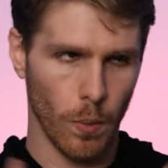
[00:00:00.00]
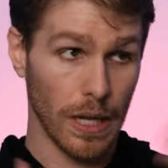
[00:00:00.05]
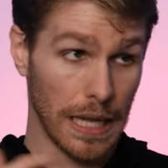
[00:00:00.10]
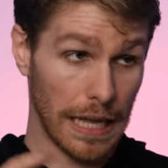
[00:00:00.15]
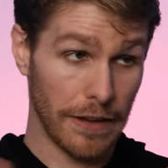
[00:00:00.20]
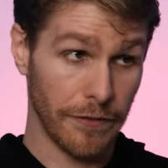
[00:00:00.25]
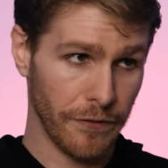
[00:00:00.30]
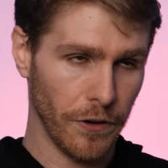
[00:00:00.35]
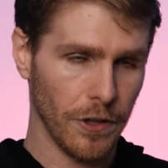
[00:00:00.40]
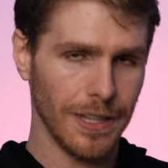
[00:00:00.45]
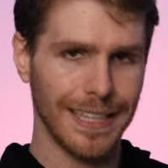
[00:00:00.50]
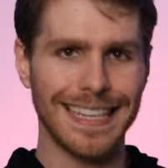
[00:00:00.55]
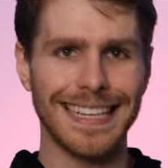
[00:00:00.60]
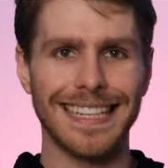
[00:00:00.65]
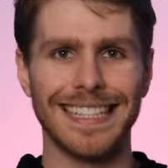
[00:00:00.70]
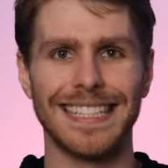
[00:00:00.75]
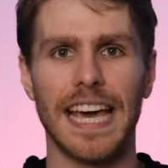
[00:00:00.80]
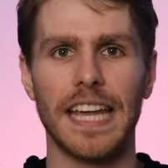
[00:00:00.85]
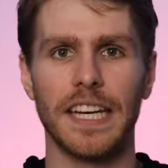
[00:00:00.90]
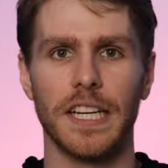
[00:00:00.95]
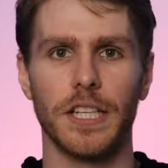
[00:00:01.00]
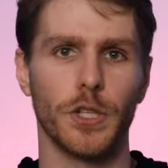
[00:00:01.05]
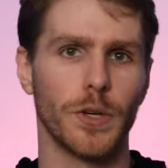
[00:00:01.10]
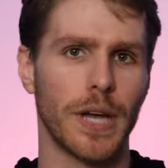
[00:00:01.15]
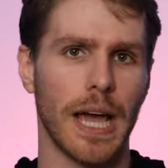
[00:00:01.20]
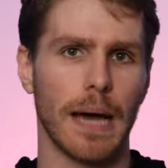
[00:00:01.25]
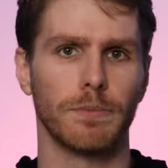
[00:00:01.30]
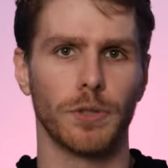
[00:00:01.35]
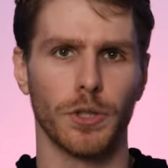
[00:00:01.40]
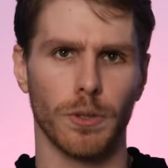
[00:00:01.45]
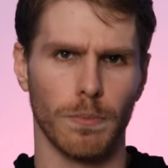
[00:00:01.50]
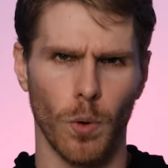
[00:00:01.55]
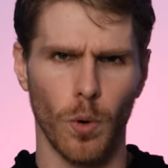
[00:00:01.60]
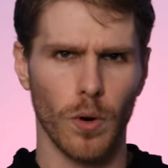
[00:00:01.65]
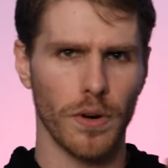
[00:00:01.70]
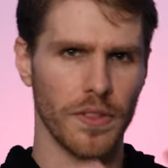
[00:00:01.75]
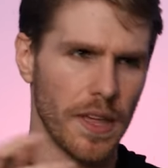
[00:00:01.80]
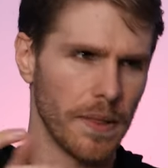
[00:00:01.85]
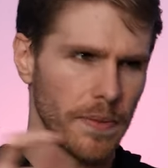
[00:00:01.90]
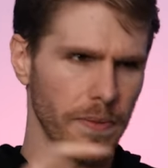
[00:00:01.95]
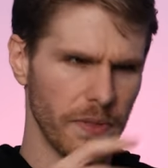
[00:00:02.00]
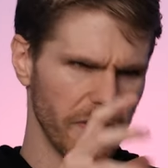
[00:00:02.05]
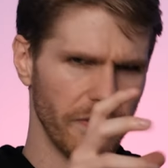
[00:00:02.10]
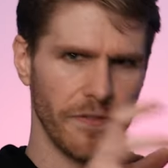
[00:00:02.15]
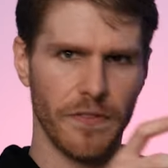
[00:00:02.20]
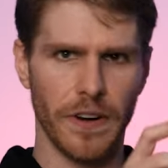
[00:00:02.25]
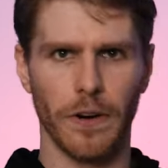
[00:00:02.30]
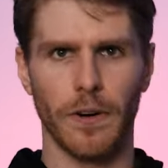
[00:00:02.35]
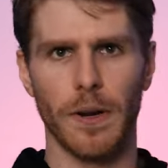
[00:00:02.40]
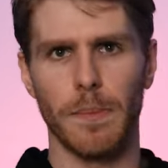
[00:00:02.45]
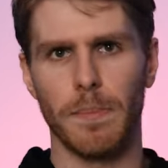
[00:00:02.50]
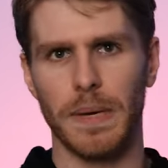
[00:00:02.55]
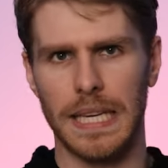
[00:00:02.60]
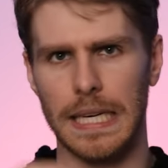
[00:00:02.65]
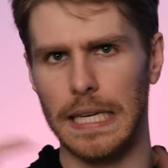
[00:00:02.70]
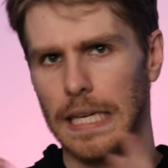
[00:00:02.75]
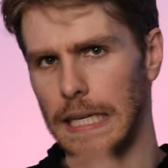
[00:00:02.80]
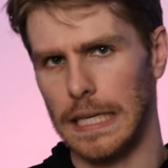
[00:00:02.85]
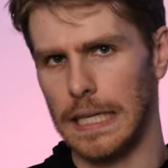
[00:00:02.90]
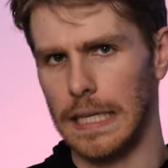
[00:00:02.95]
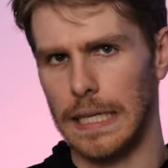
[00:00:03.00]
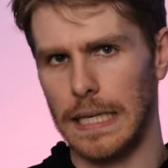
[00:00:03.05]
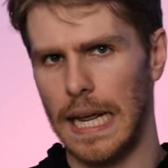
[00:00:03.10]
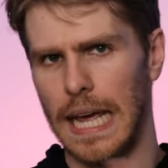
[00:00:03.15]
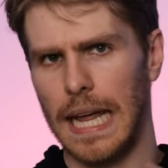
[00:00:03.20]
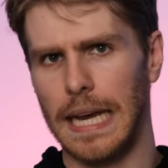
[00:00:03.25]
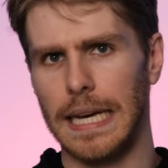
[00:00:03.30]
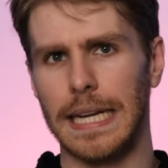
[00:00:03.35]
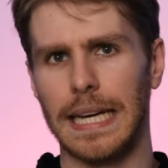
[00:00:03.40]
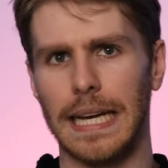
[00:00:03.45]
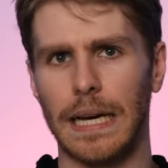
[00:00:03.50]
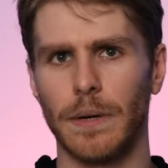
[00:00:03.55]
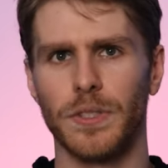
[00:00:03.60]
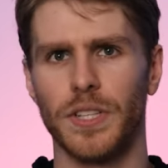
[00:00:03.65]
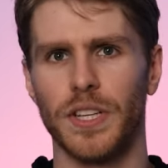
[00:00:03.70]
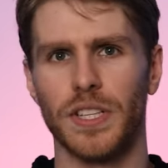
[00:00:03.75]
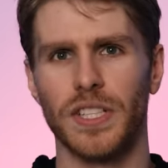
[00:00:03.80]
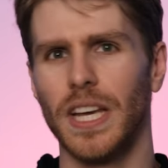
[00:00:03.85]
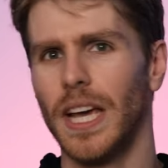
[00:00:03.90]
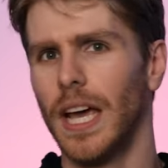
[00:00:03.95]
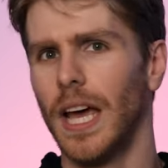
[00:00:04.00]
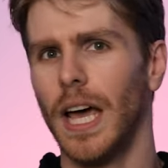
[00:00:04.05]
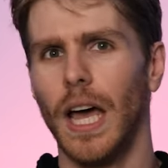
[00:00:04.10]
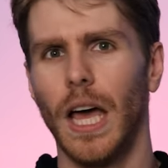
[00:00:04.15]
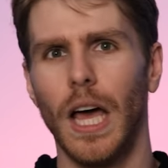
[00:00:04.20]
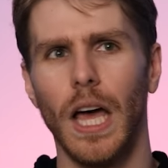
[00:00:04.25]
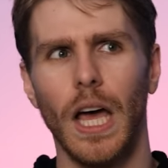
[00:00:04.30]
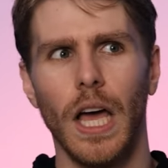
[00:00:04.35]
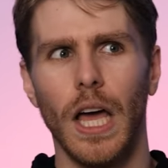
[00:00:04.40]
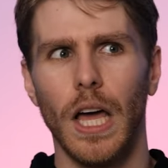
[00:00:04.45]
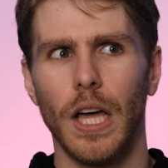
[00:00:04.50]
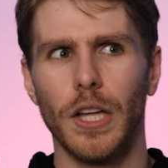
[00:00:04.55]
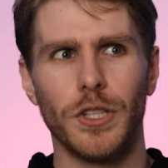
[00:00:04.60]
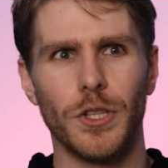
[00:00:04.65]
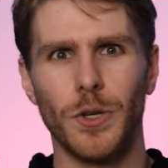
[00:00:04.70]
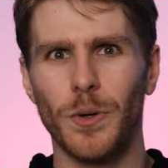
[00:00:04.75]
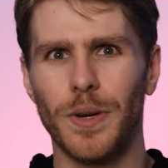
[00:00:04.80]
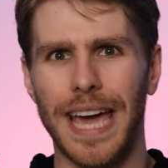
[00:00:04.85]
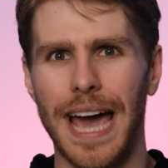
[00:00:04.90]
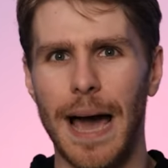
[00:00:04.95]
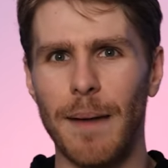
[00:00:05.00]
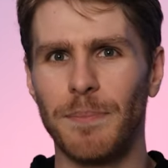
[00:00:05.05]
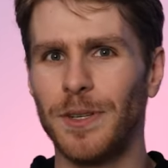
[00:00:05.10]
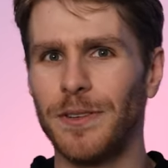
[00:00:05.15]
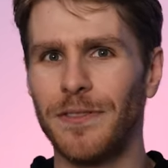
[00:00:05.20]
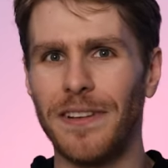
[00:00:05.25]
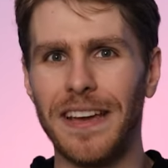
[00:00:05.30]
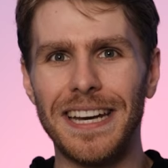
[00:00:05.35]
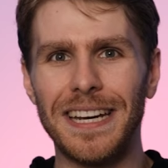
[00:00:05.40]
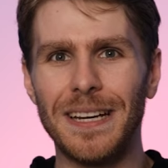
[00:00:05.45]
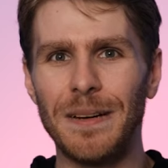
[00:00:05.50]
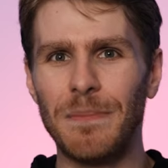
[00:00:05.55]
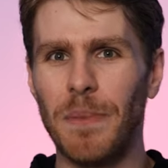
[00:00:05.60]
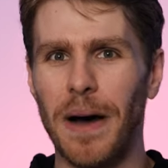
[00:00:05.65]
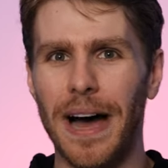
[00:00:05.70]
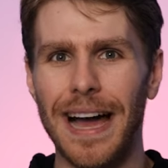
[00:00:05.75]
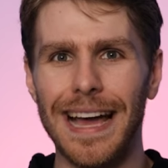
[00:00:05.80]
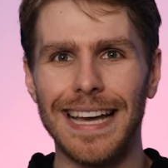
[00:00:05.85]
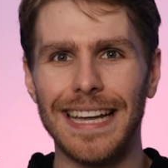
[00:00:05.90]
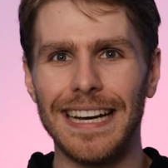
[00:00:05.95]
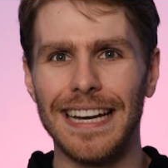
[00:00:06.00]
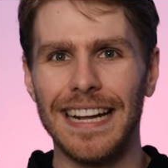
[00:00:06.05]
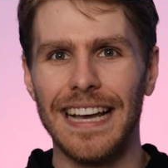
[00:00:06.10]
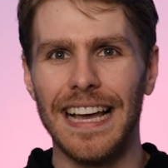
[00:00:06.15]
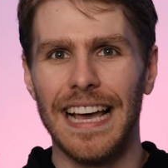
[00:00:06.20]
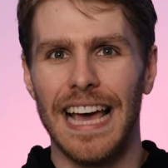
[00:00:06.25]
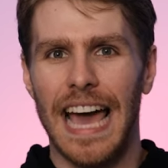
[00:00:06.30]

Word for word: while I fully intended to capture more than the very beginning and ending, I was just too captivated by it.